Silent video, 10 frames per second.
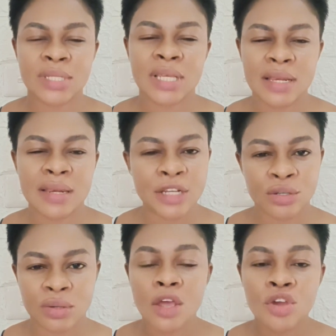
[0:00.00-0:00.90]
your skin
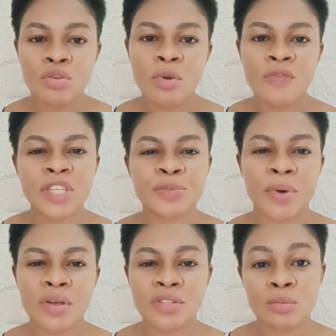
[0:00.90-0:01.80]
naturally, removing
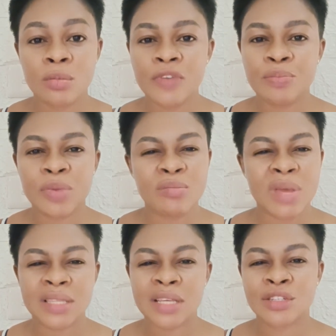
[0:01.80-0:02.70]
spots, removing
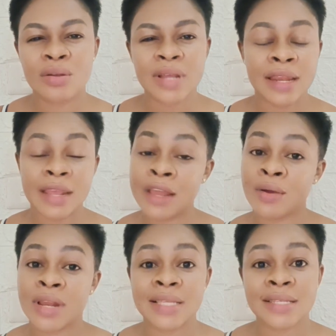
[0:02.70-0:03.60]
pigmentation and
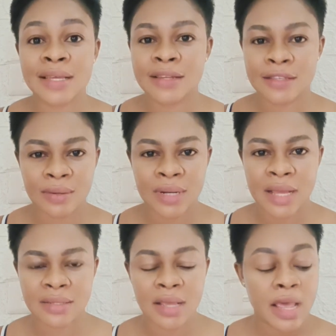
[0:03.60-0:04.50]
any other skin
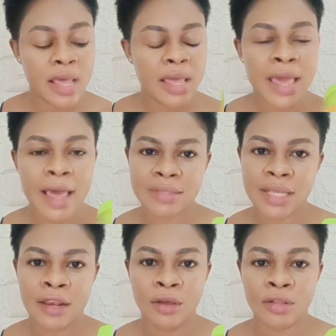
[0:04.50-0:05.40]
disorders. It
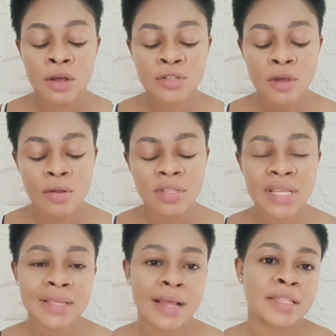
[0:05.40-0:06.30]
helps a lot. It also
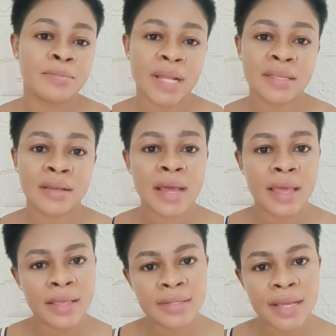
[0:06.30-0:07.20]
contains
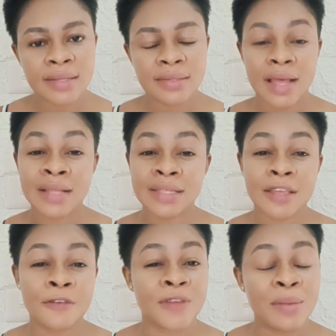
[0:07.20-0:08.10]
antibacterial agents,
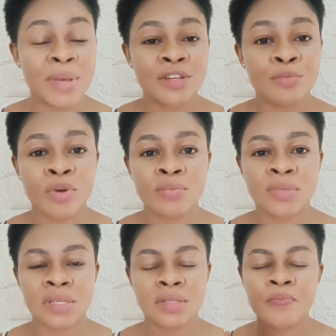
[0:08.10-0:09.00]
anti-inflammatory
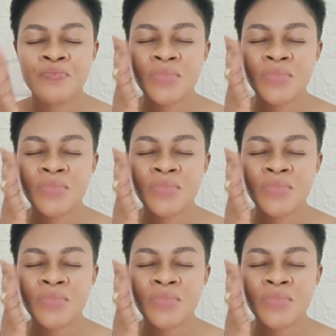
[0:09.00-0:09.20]
properties,